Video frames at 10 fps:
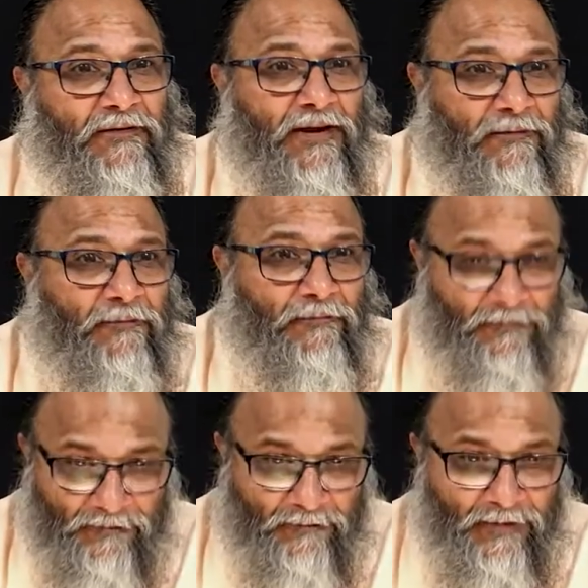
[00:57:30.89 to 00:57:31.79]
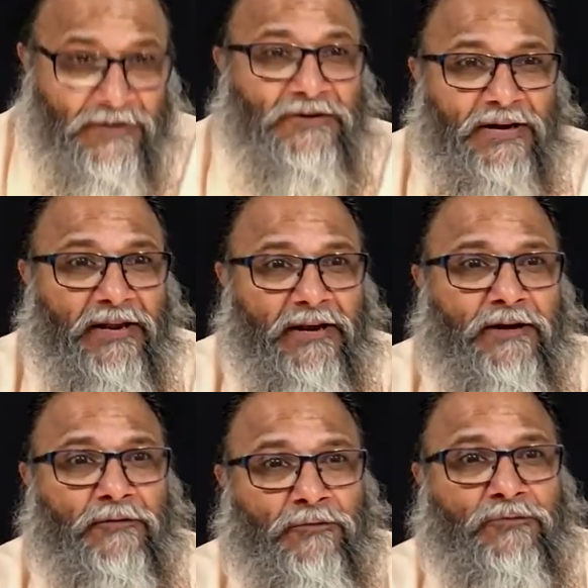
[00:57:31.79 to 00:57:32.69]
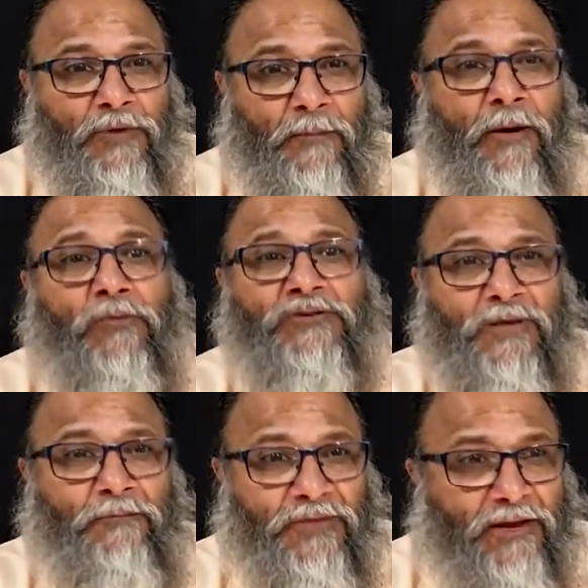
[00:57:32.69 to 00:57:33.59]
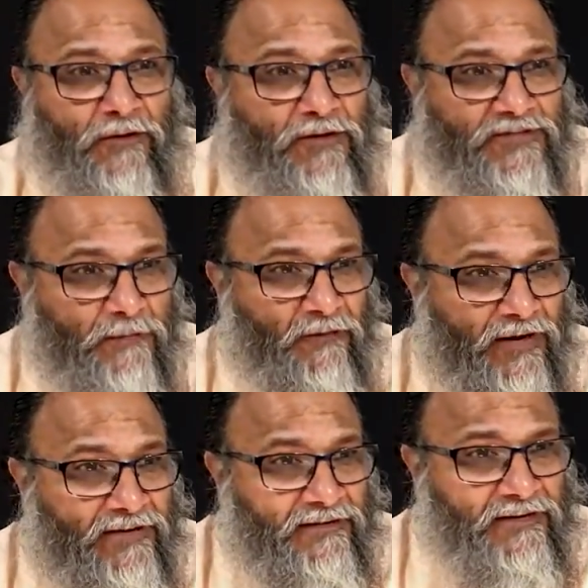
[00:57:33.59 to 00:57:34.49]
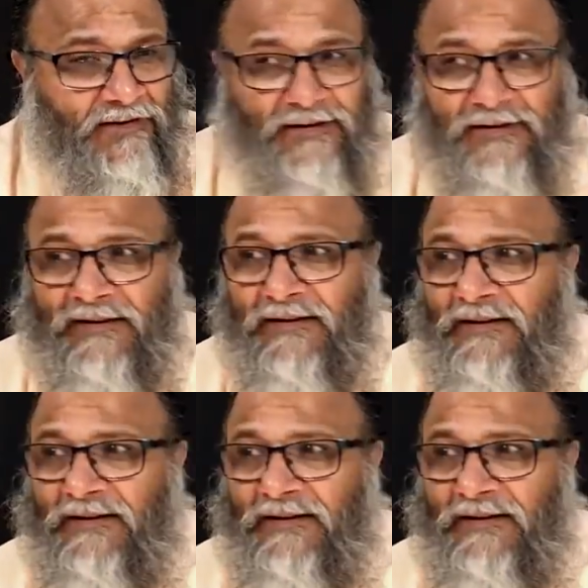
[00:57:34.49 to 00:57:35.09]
we are mentioning it to about something or someone, isn't it?